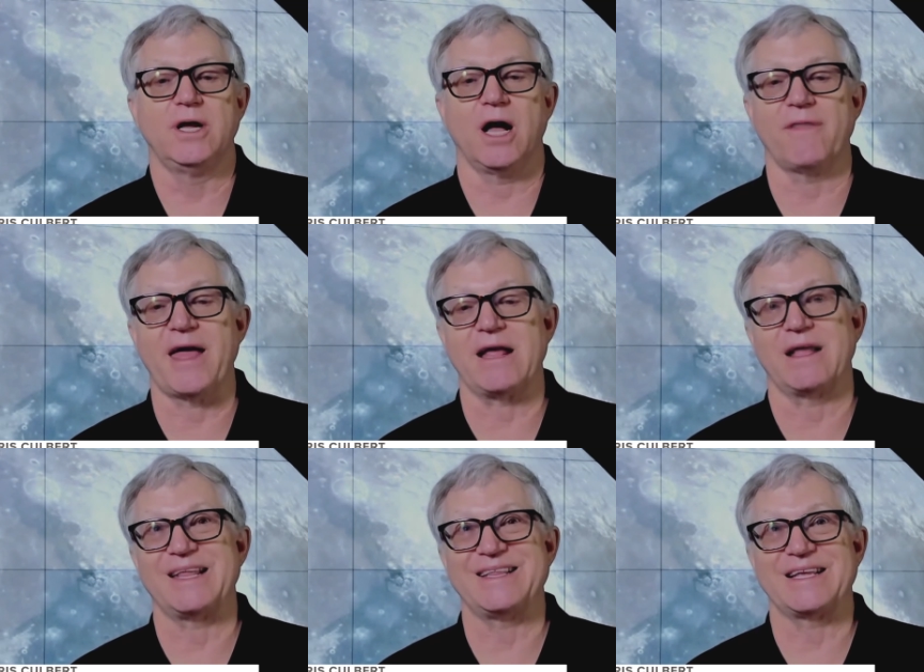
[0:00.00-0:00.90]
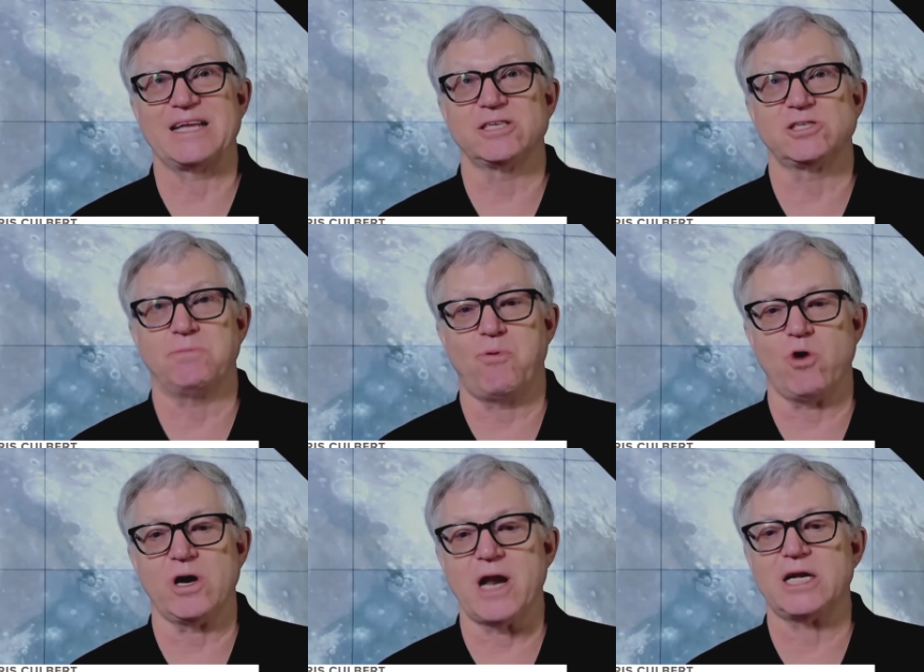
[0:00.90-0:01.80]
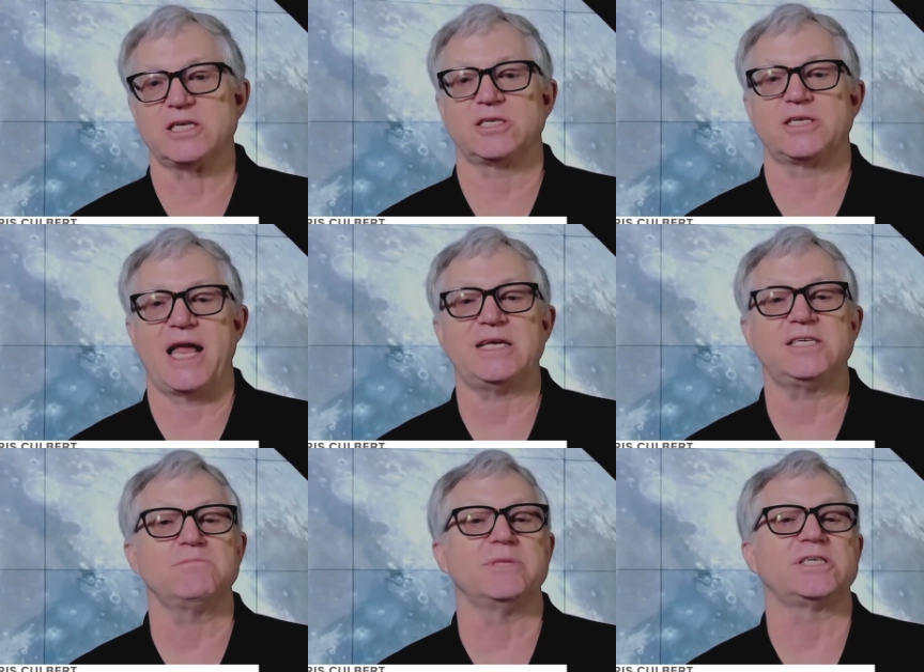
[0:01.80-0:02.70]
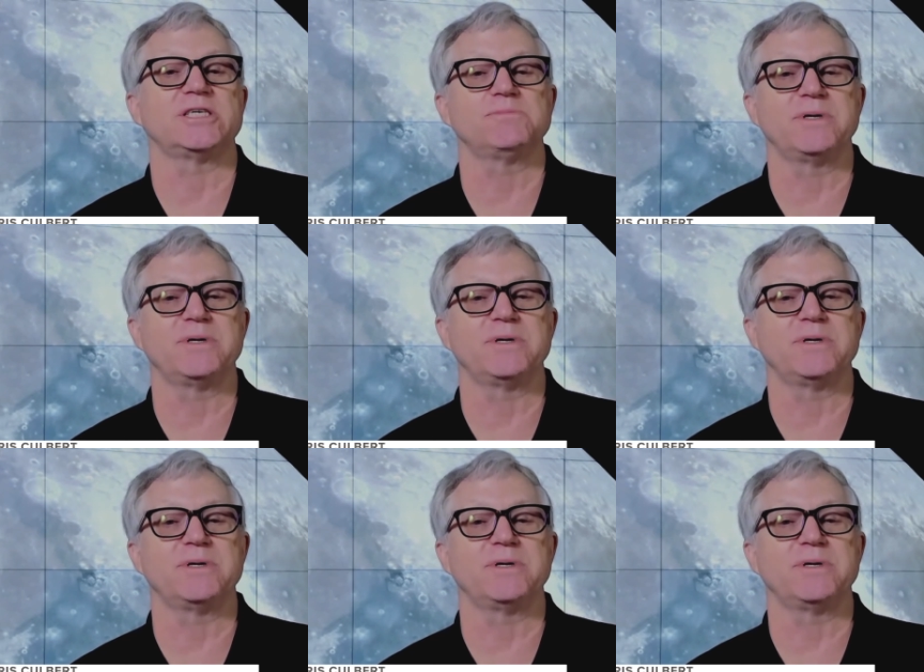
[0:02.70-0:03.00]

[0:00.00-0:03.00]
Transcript: uh, that can support not just NASA missions,